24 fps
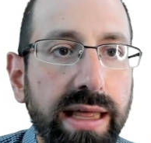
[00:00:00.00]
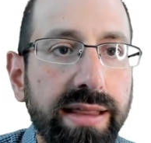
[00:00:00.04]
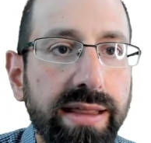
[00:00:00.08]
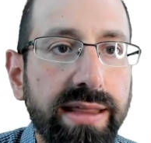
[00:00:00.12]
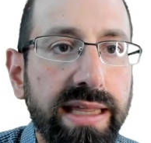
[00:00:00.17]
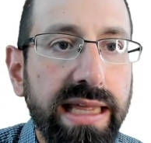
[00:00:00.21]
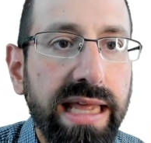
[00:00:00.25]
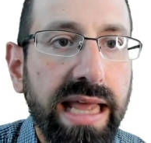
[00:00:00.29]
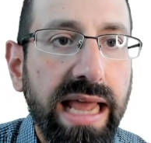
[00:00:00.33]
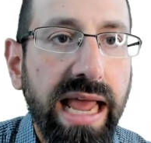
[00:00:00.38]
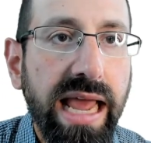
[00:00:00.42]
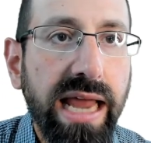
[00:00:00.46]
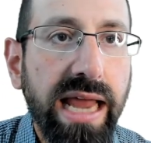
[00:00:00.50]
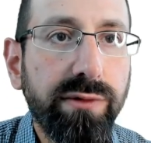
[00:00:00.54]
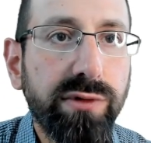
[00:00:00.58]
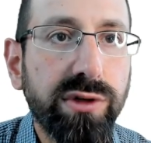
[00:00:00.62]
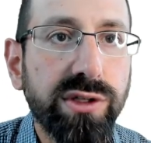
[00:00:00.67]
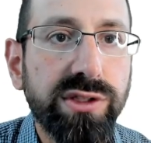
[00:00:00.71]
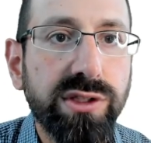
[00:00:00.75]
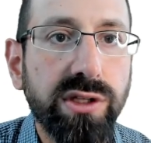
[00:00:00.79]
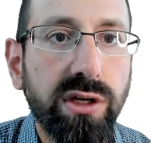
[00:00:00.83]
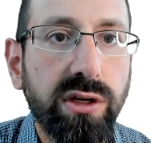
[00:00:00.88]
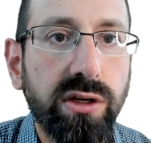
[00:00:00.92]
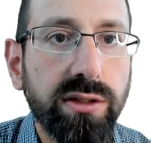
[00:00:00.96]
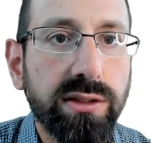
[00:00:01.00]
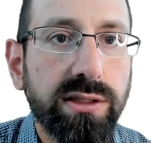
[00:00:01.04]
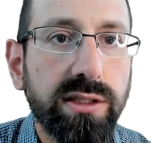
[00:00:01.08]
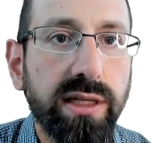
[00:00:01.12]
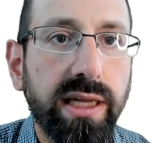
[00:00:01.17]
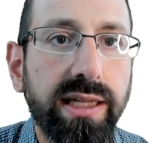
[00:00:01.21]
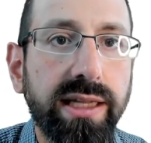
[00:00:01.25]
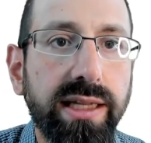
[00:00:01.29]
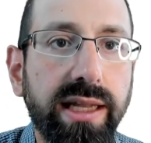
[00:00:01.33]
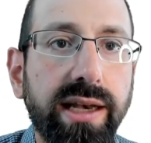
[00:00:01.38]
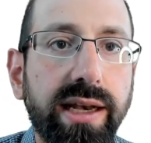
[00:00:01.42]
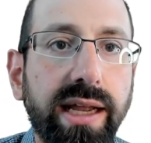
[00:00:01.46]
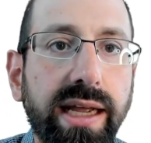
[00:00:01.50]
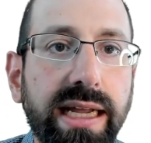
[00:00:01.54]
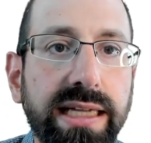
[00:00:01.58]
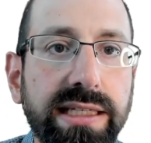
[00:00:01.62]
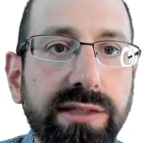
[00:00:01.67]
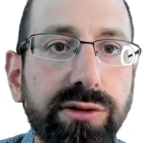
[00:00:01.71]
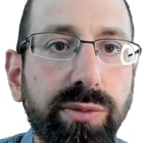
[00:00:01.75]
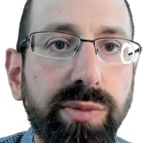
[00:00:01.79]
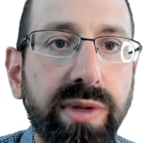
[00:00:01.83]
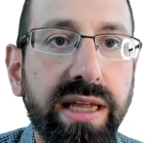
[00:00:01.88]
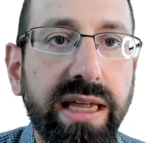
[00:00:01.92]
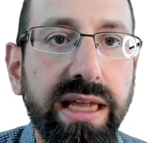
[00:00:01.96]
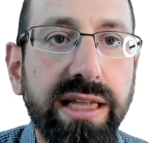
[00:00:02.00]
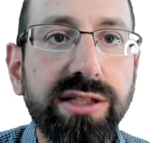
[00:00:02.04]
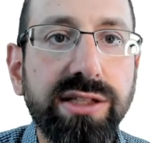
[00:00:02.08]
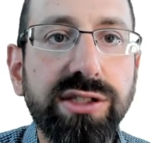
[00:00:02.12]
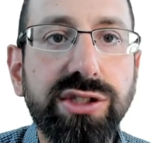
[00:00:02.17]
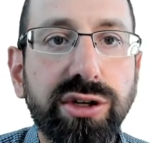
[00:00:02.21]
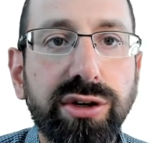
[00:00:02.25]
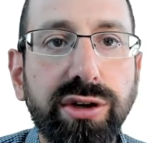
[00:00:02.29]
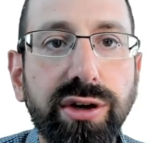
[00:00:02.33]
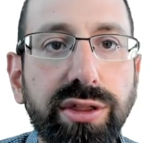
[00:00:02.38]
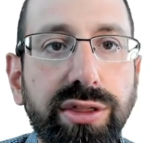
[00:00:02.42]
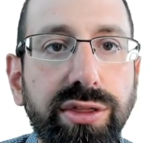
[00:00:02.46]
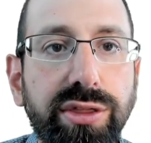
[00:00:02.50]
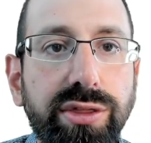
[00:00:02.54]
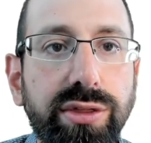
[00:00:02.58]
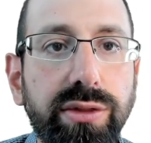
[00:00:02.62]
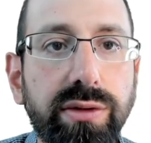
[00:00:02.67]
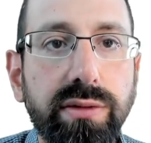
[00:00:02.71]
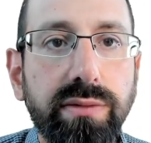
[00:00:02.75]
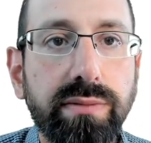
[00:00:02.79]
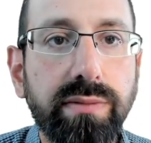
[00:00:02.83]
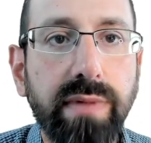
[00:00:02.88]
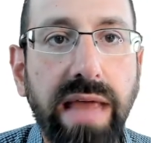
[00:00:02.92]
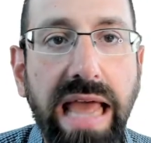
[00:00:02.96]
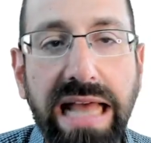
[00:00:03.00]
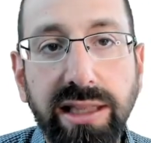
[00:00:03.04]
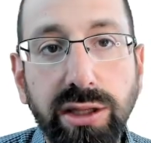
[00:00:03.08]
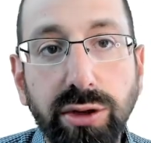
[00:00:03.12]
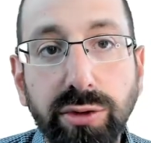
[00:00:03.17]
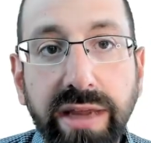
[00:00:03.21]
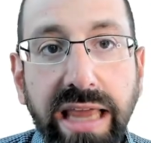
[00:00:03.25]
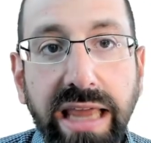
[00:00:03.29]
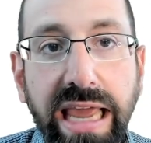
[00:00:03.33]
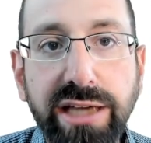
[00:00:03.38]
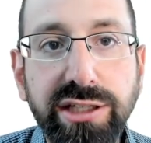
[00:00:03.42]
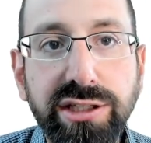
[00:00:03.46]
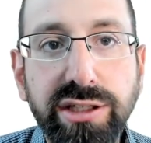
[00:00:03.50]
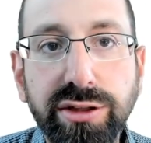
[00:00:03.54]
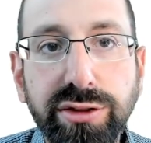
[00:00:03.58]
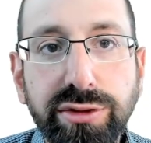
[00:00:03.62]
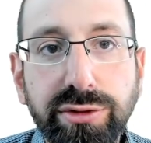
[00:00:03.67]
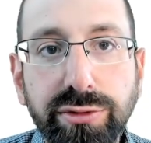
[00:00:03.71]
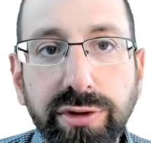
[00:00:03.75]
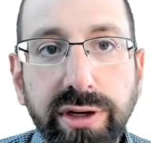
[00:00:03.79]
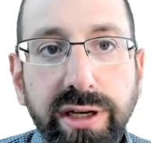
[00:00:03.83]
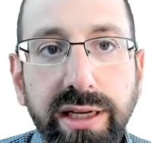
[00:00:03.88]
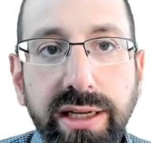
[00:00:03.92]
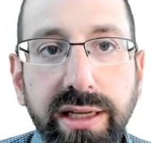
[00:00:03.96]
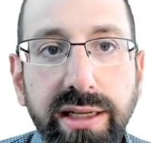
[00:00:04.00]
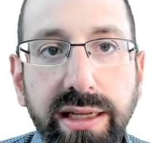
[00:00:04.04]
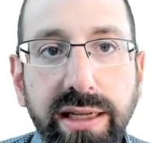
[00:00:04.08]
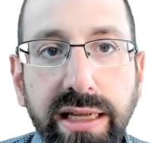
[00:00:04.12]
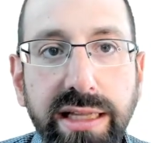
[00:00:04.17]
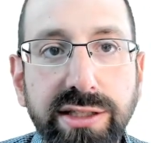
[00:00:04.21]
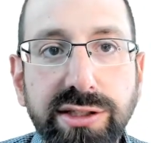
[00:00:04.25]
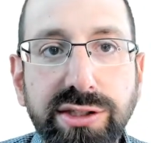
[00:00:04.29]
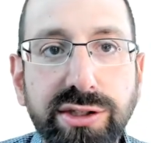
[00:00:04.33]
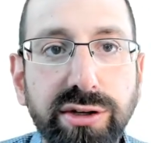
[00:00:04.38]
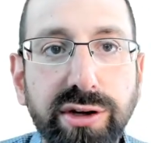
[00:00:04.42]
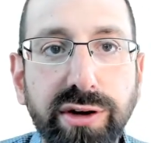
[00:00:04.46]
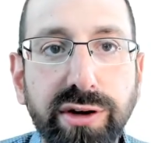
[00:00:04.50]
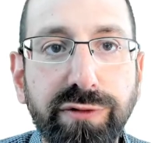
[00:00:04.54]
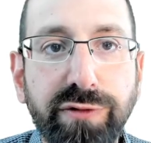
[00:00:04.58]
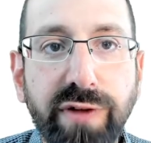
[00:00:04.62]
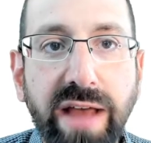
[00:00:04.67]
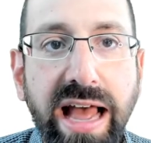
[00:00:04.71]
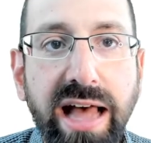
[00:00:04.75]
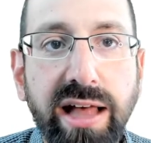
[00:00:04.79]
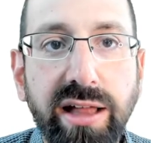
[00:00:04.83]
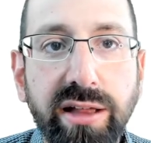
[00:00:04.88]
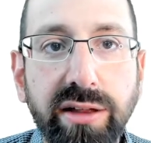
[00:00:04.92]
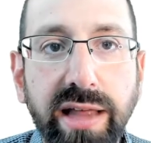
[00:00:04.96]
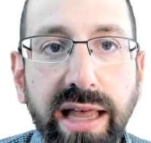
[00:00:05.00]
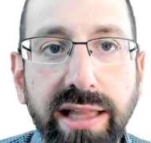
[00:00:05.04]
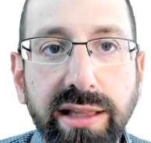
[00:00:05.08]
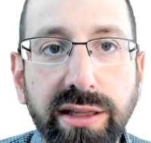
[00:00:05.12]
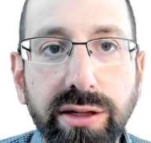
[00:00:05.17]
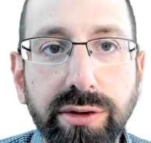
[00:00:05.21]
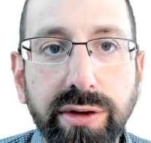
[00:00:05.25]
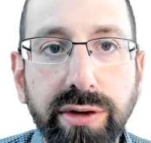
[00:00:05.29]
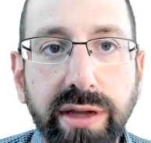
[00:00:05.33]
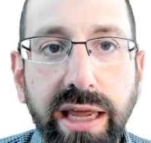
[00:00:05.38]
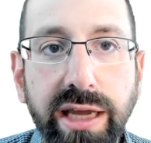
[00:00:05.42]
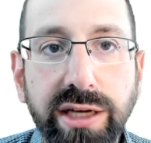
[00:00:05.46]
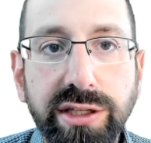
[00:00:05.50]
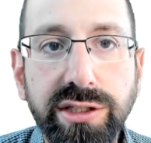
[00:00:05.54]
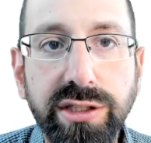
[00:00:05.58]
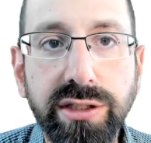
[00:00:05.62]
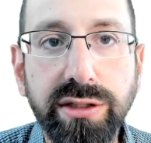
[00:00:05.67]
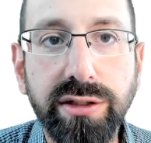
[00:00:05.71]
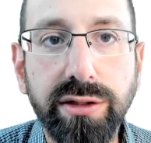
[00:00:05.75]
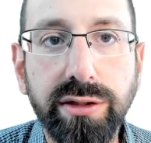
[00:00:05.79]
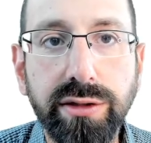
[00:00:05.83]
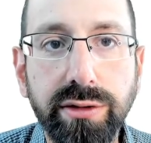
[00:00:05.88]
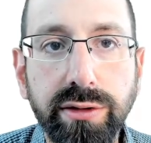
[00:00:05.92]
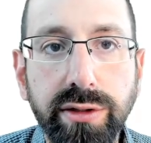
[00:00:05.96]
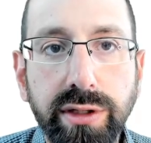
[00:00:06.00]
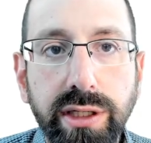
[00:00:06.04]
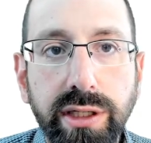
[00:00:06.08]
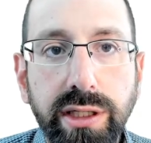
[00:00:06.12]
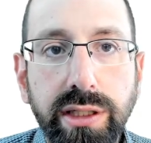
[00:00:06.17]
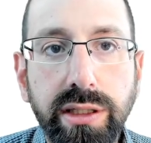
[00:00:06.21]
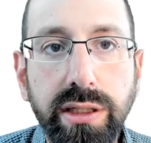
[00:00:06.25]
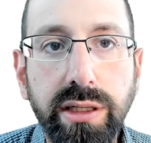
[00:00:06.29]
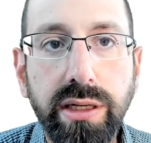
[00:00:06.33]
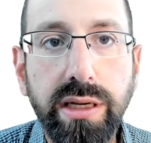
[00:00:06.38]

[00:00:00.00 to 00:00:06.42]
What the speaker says: the end result, and I guess it would be insert at location 3, insert a val at location 3.